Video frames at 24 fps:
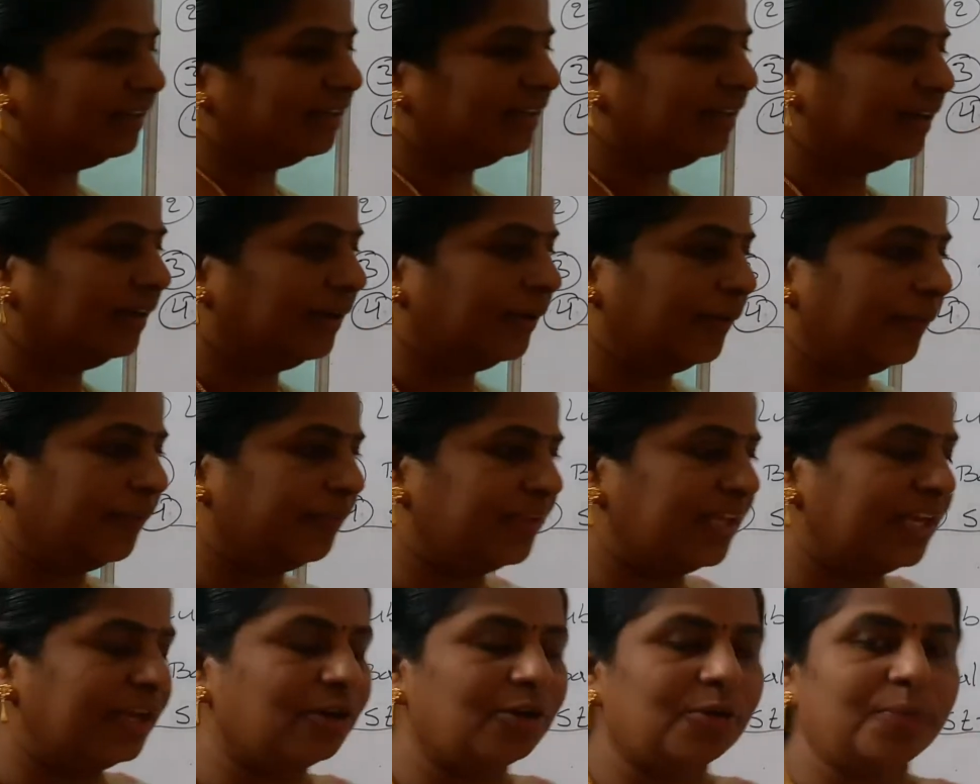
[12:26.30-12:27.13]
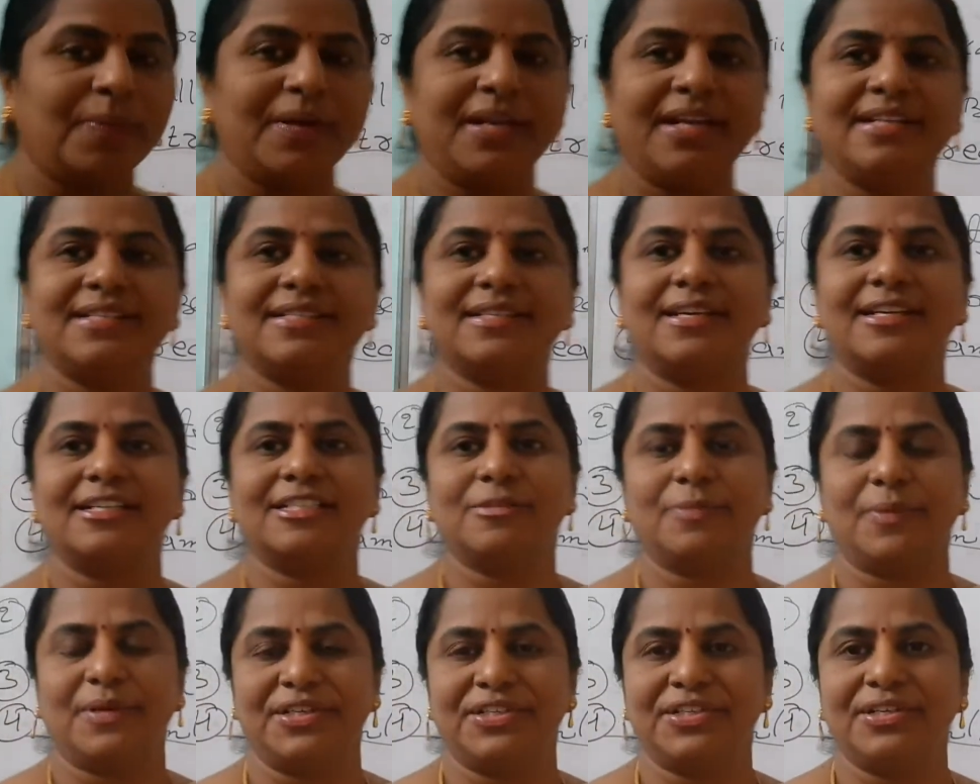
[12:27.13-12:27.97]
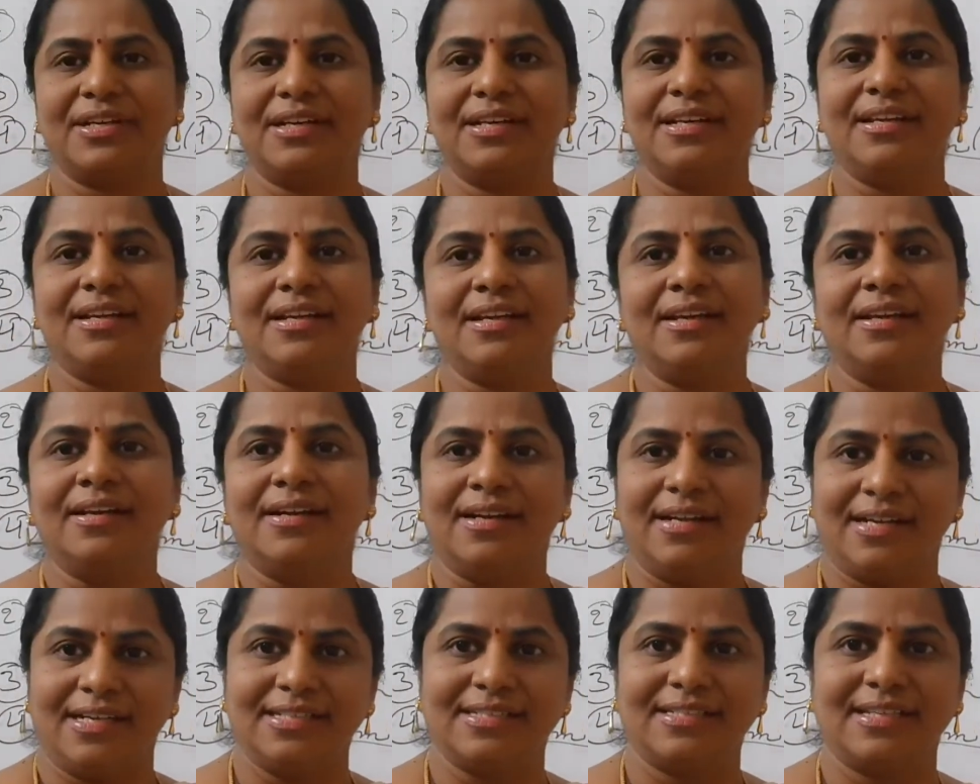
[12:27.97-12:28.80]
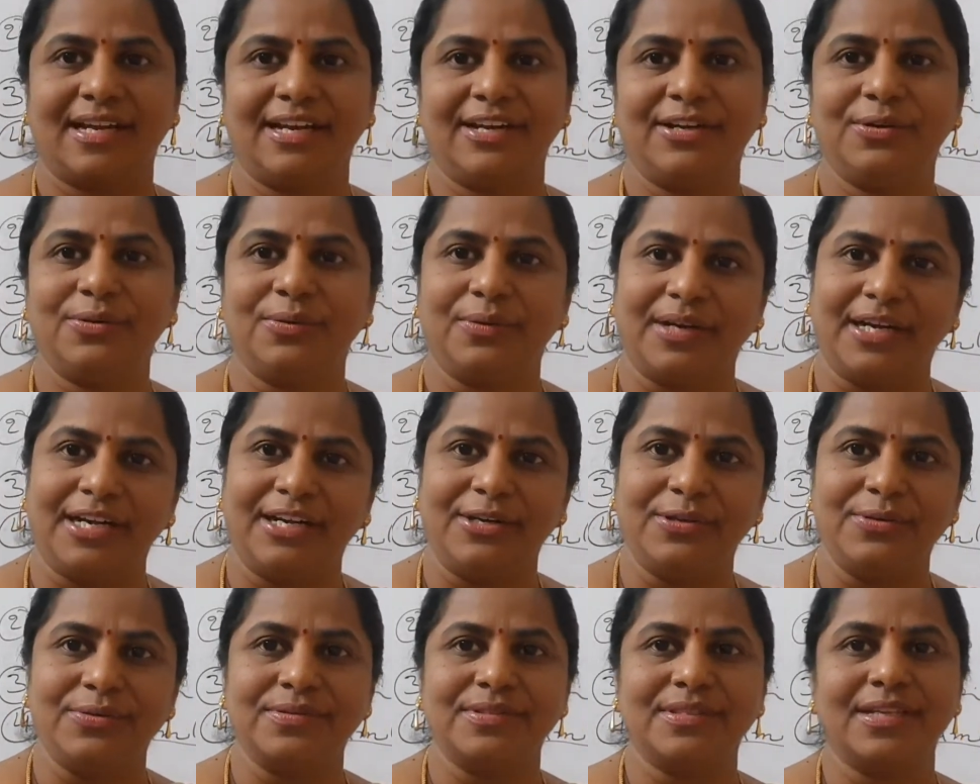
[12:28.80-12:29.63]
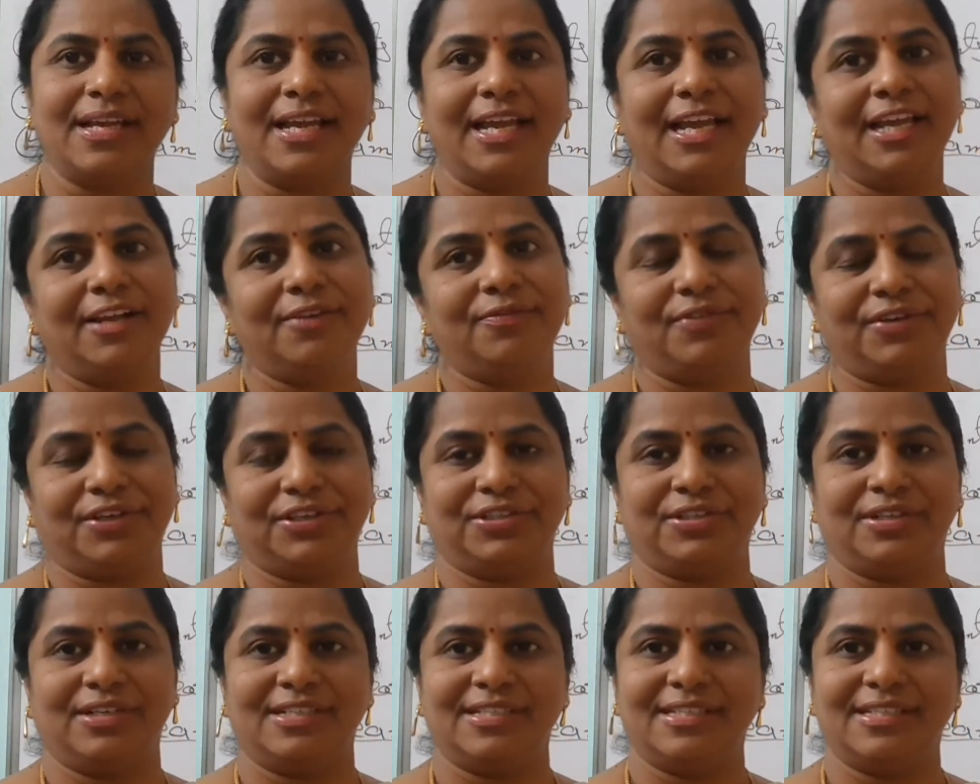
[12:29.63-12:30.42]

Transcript: aeroplanes are specially designed to reduce the air friction.